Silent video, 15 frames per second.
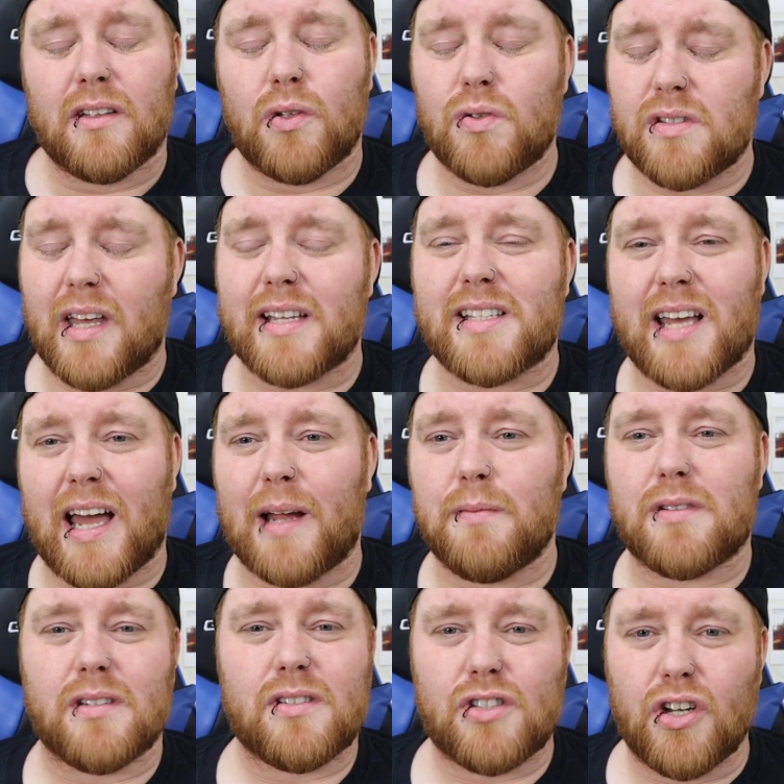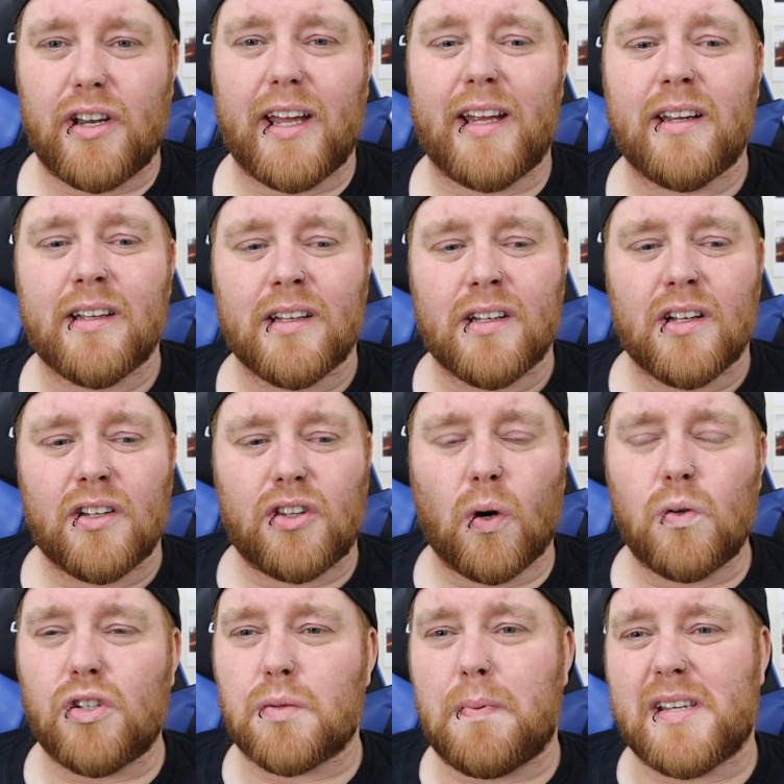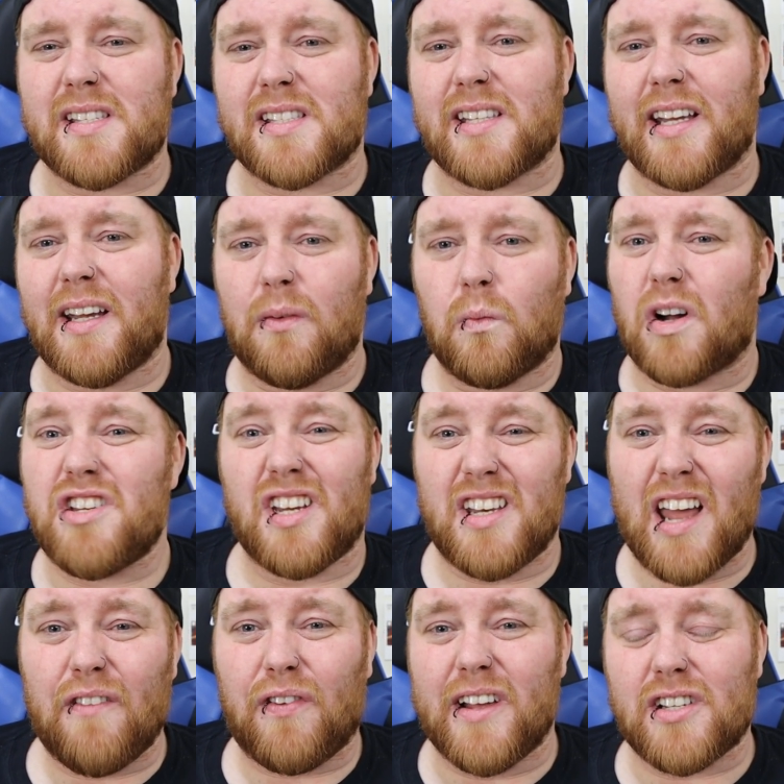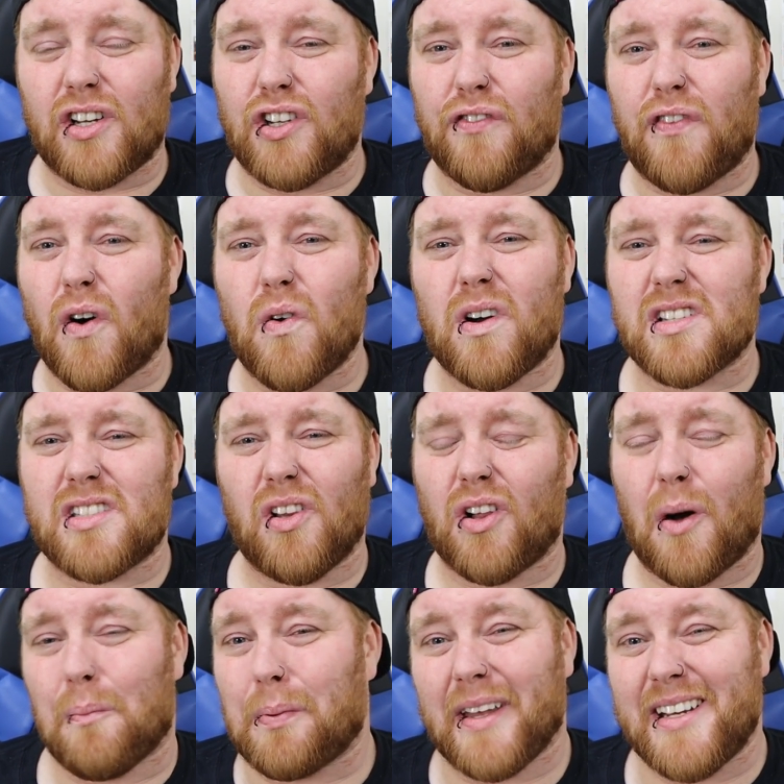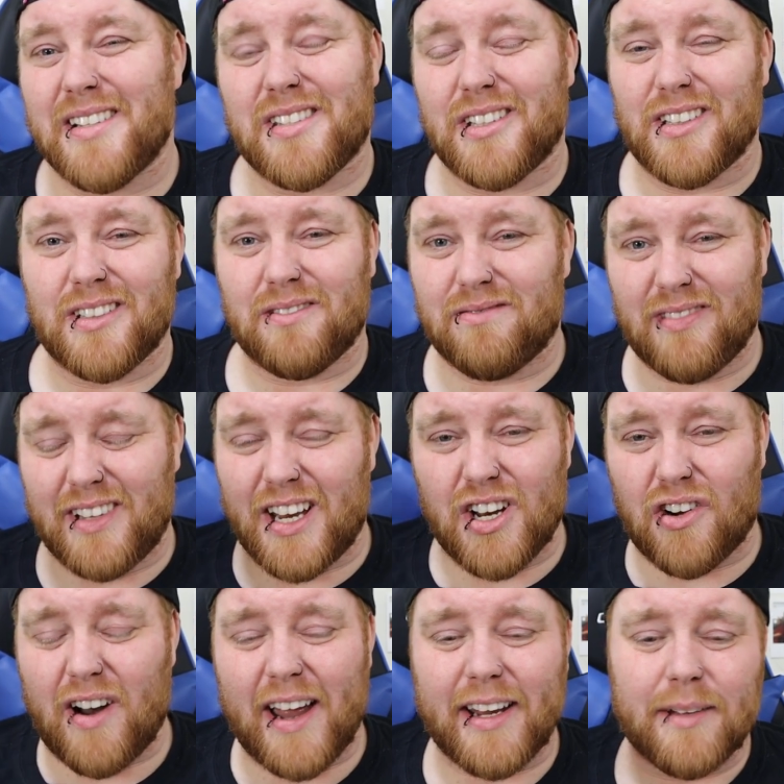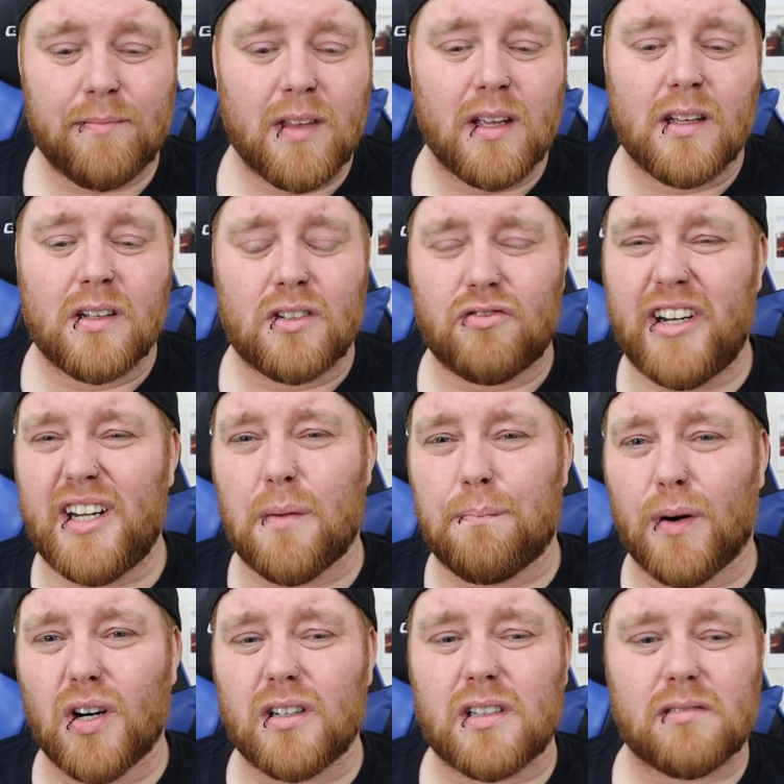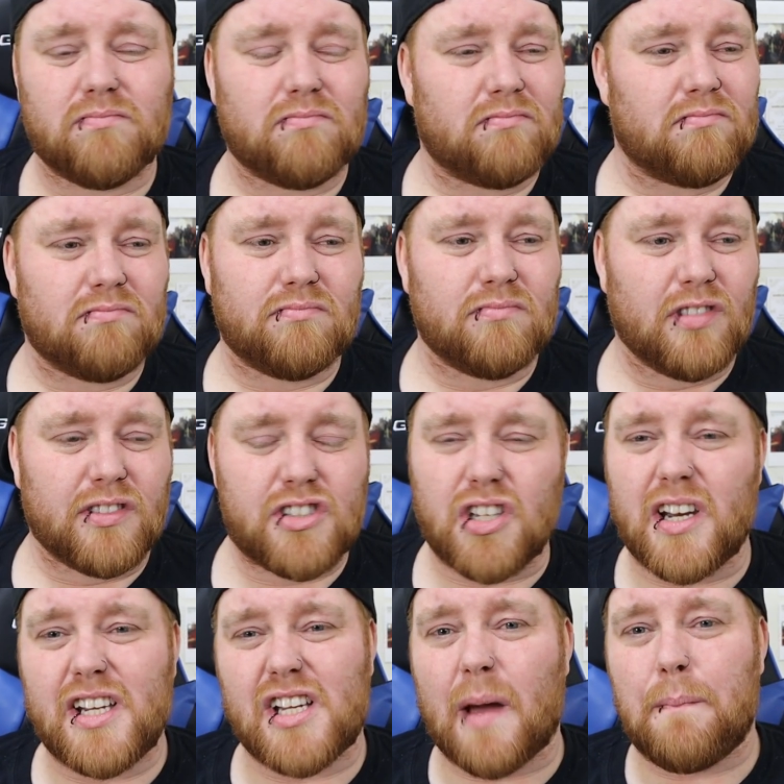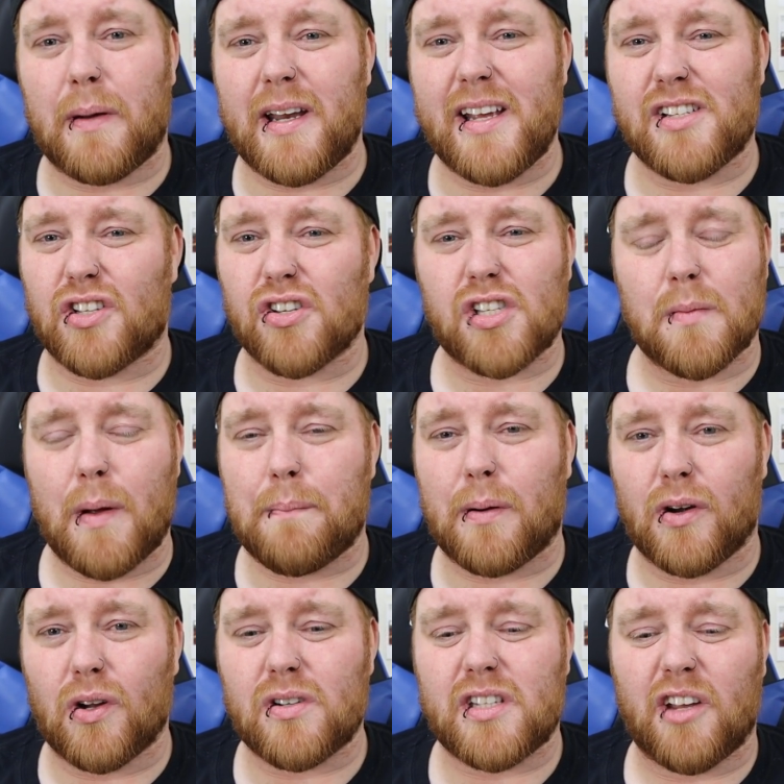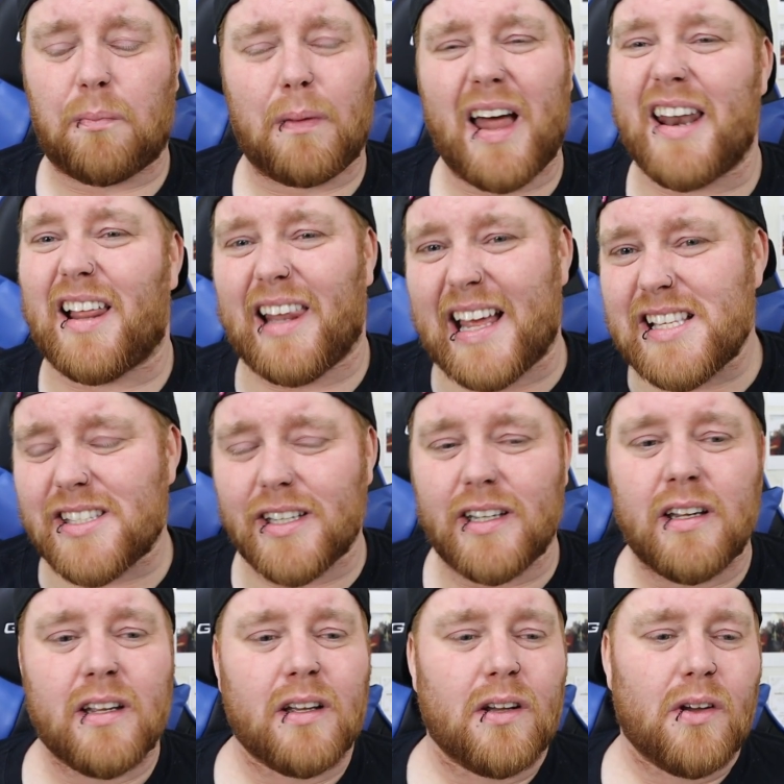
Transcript: Use that time to study. Don't just be sitting watching Netflix on your phone because they'll complain to Interac. Read a book, study Japanese, do something productive, plan a lesson,